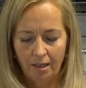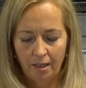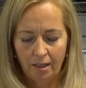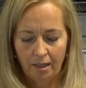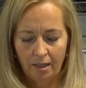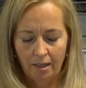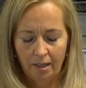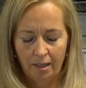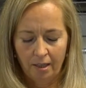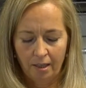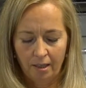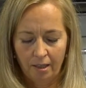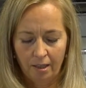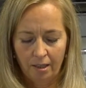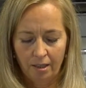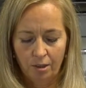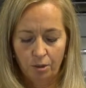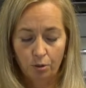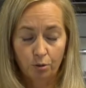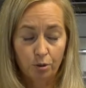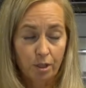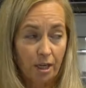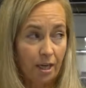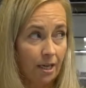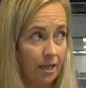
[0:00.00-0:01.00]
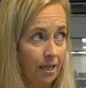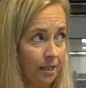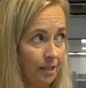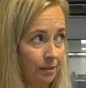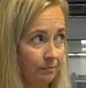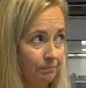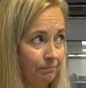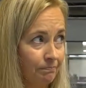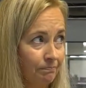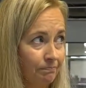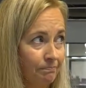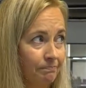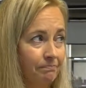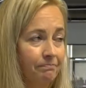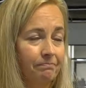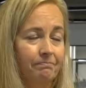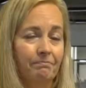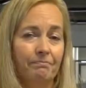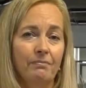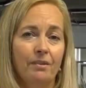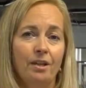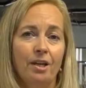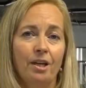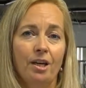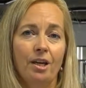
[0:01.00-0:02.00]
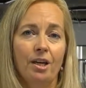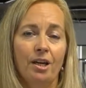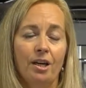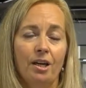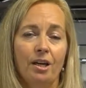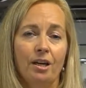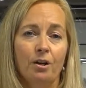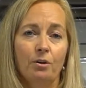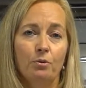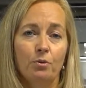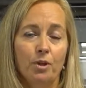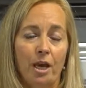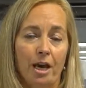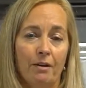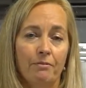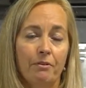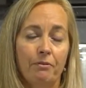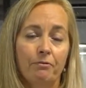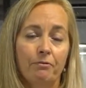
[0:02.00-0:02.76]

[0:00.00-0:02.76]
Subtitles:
Today, we have a